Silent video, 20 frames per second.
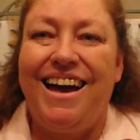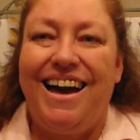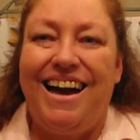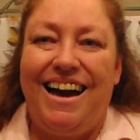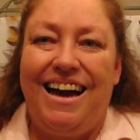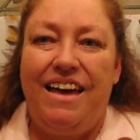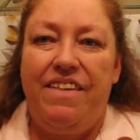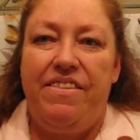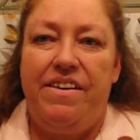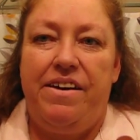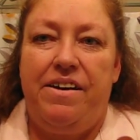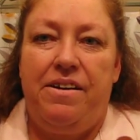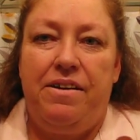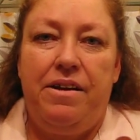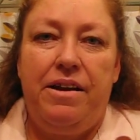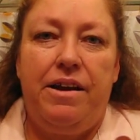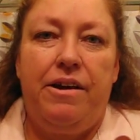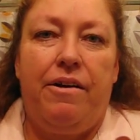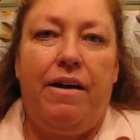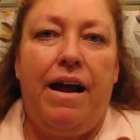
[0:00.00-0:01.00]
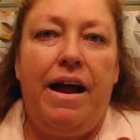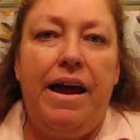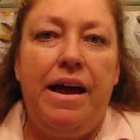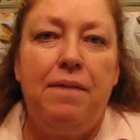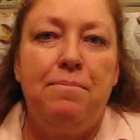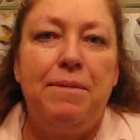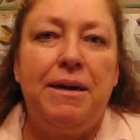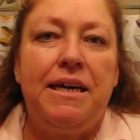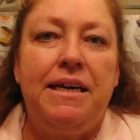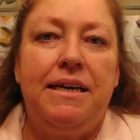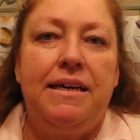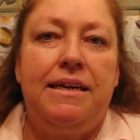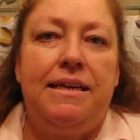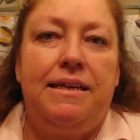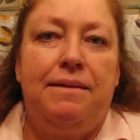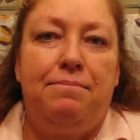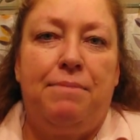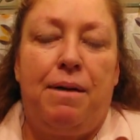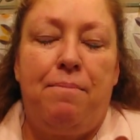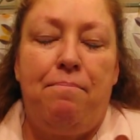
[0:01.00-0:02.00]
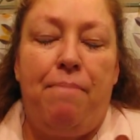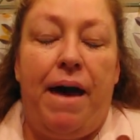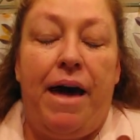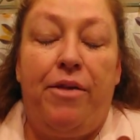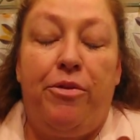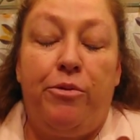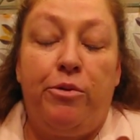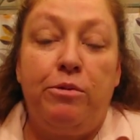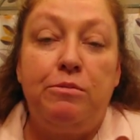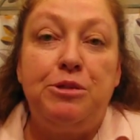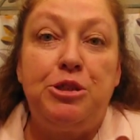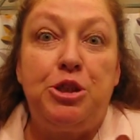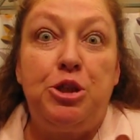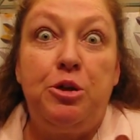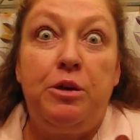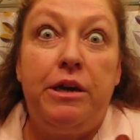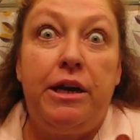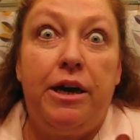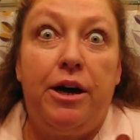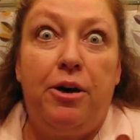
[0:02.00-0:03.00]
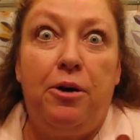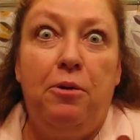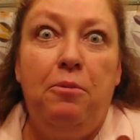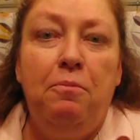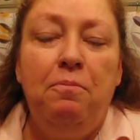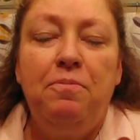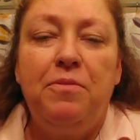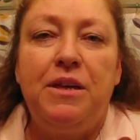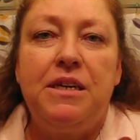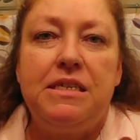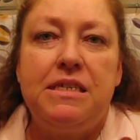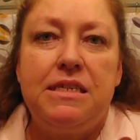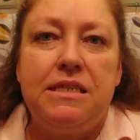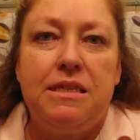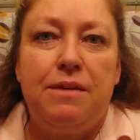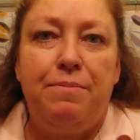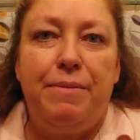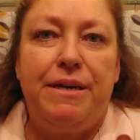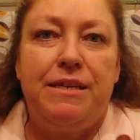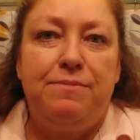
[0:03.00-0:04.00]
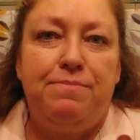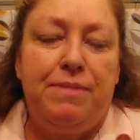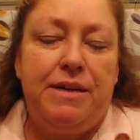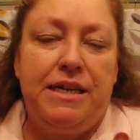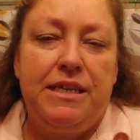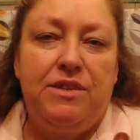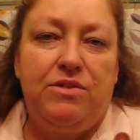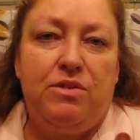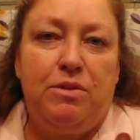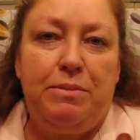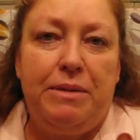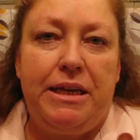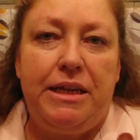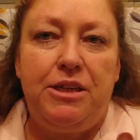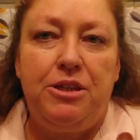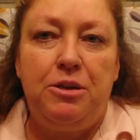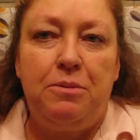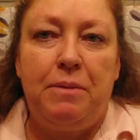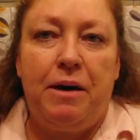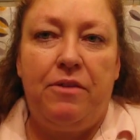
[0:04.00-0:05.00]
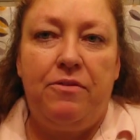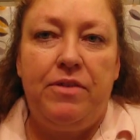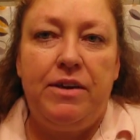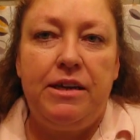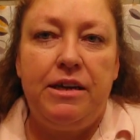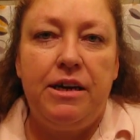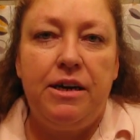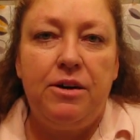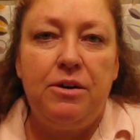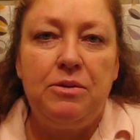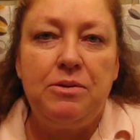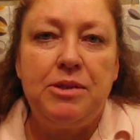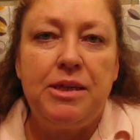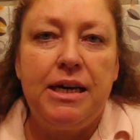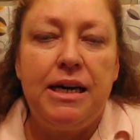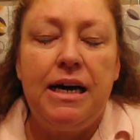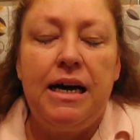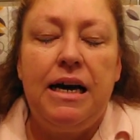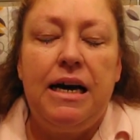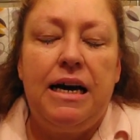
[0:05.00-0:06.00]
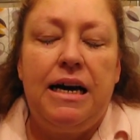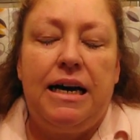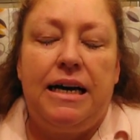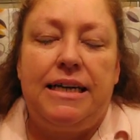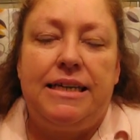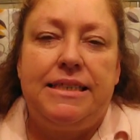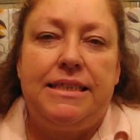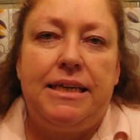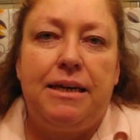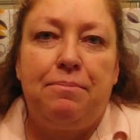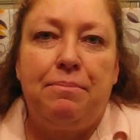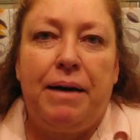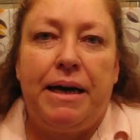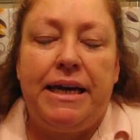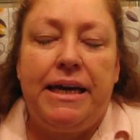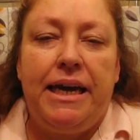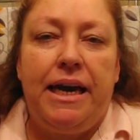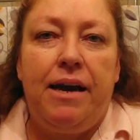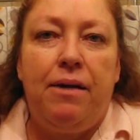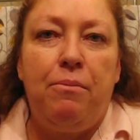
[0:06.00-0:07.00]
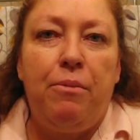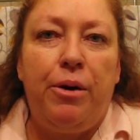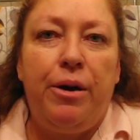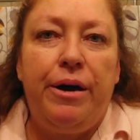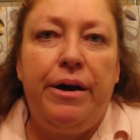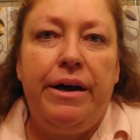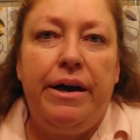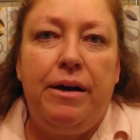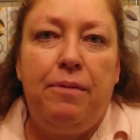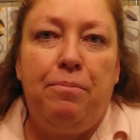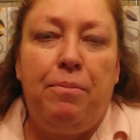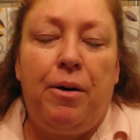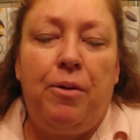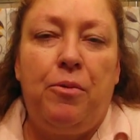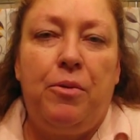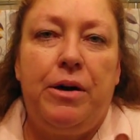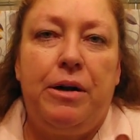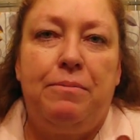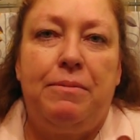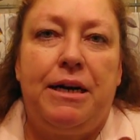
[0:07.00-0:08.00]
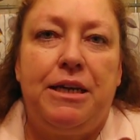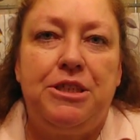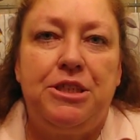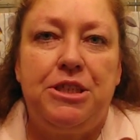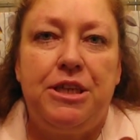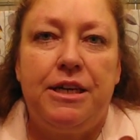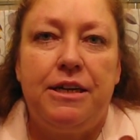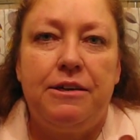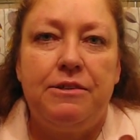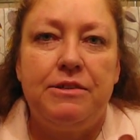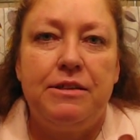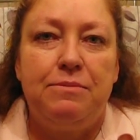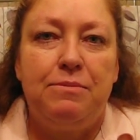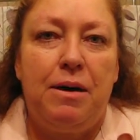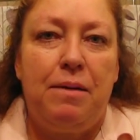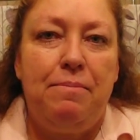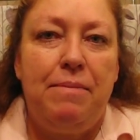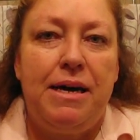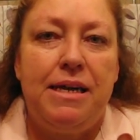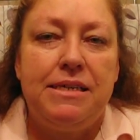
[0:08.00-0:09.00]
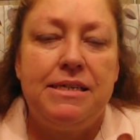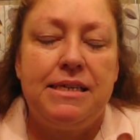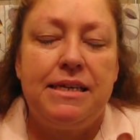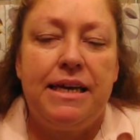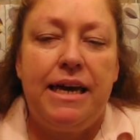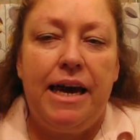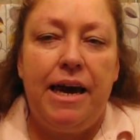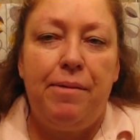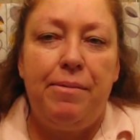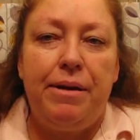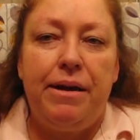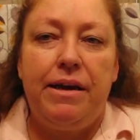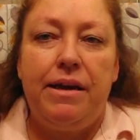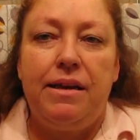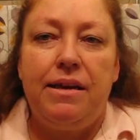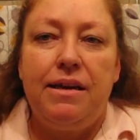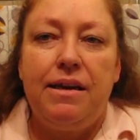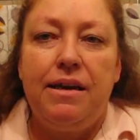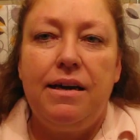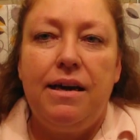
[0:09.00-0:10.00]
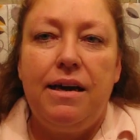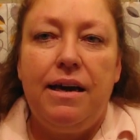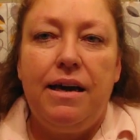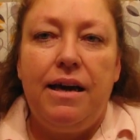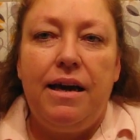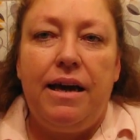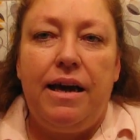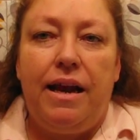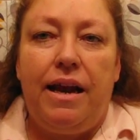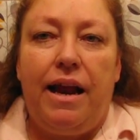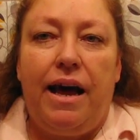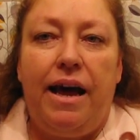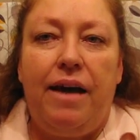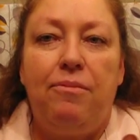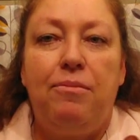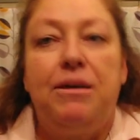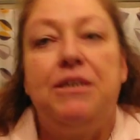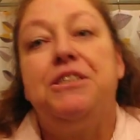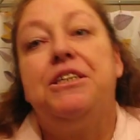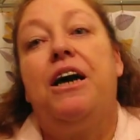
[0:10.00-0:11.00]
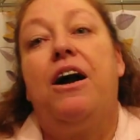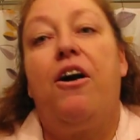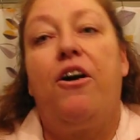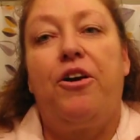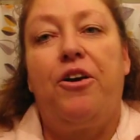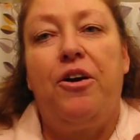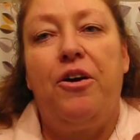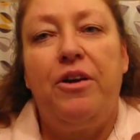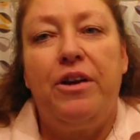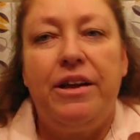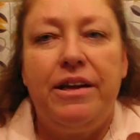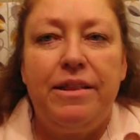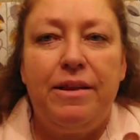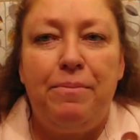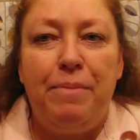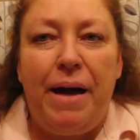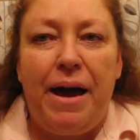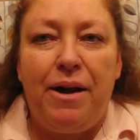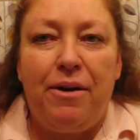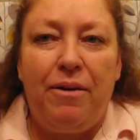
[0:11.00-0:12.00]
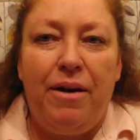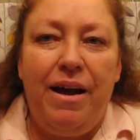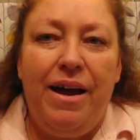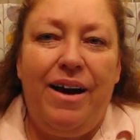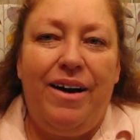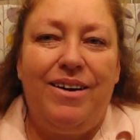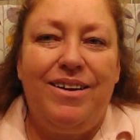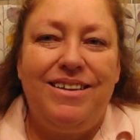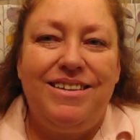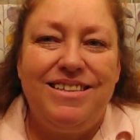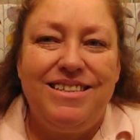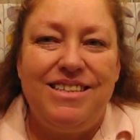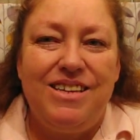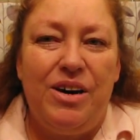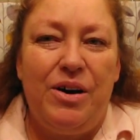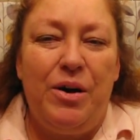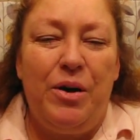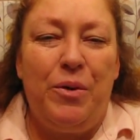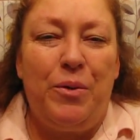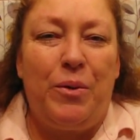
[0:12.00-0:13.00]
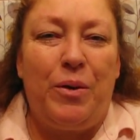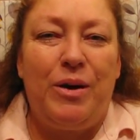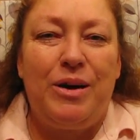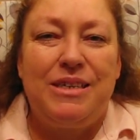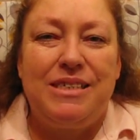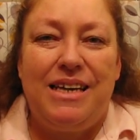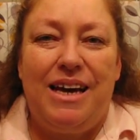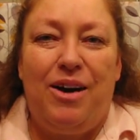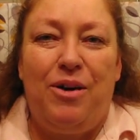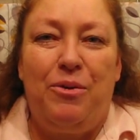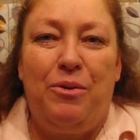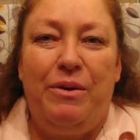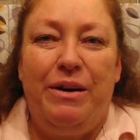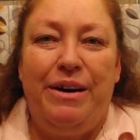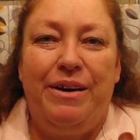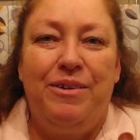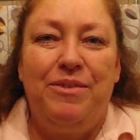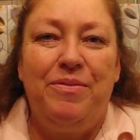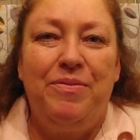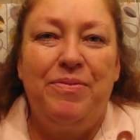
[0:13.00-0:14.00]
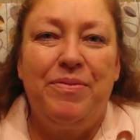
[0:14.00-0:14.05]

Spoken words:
Hi there, here I am again in my bathroom studio. This is the best place for me to do my videos. I stick my camera up on one of my shelves in my medicine cabinet, and I have my shower curtain in the background, so it works out well.